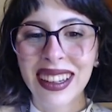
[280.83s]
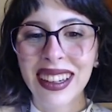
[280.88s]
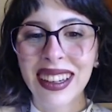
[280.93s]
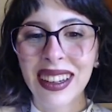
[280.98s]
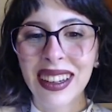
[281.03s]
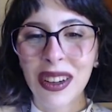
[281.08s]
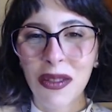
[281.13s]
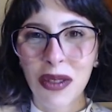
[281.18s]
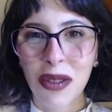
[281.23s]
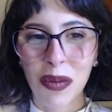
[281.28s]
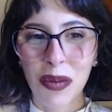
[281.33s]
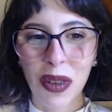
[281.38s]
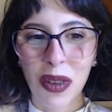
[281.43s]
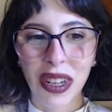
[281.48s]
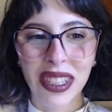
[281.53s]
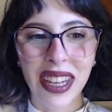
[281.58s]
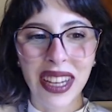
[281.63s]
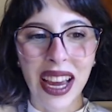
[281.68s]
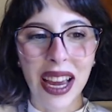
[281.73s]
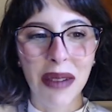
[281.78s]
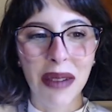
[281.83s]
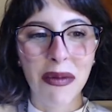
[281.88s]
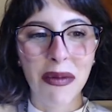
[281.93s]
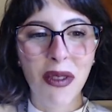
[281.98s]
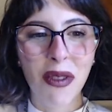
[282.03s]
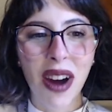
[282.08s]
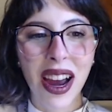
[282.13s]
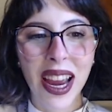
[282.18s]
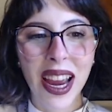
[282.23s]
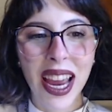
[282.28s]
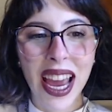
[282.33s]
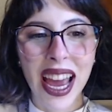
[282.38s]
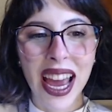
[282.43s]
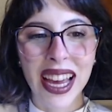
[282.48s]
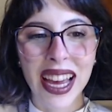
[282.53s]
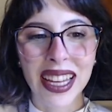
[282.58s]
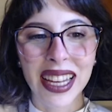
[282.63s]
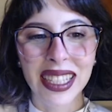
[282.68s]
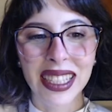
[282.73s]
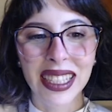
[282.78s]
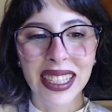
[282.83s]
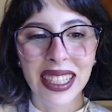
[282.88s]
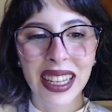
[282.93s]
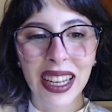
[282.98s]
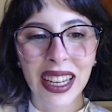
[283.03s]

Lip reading: One more time. Why has